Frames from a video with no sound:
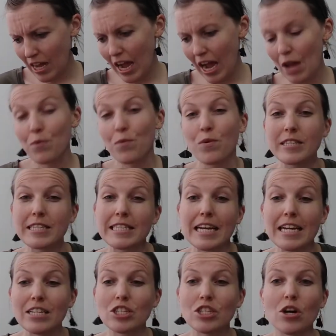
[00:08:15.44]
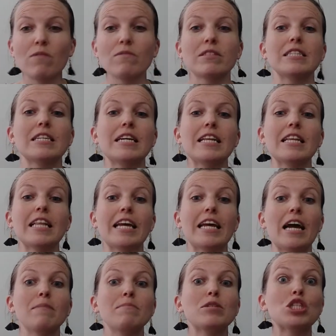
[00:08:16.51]
I would say don't send like
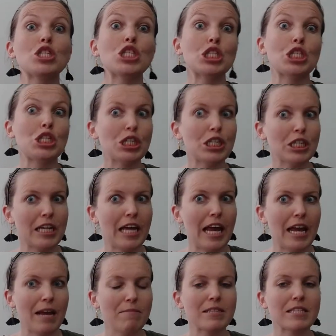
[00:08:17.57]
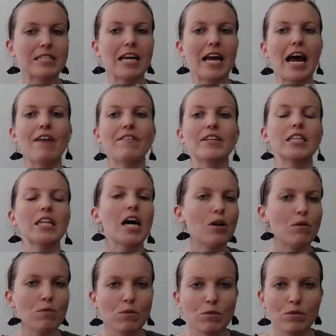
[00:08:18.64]
obscure games that have a lot
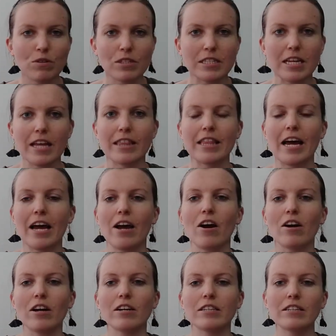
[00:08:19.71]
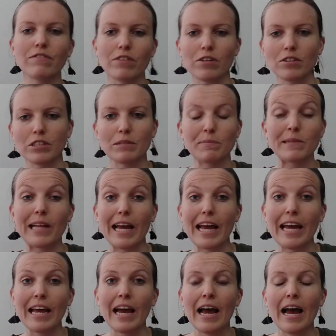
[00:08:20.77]
of rules that are difficult to
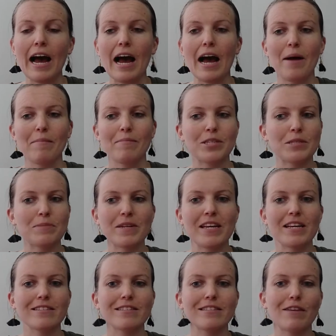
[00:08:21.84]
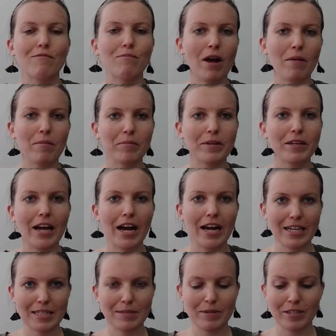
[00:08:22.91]
play, just because they've probably not
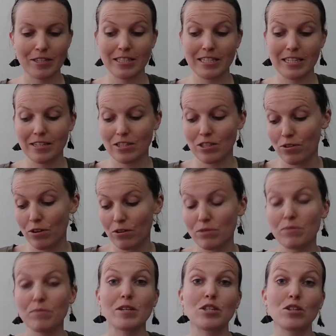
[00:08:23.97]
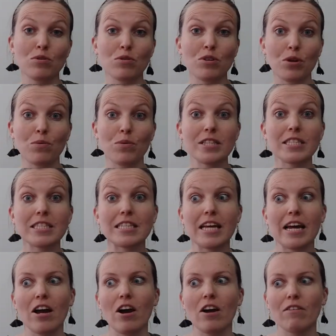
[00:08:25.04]
experienced it. So those would be two good ones
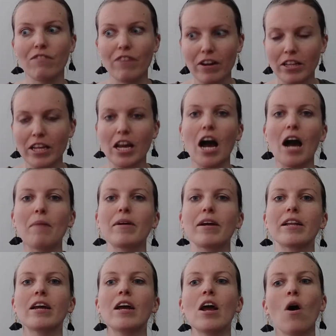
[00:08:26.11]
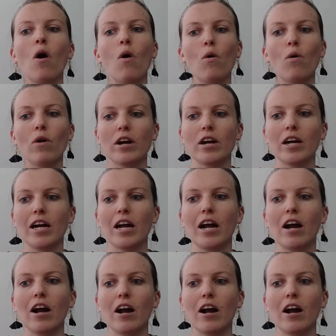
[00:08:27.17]
that are fairly common or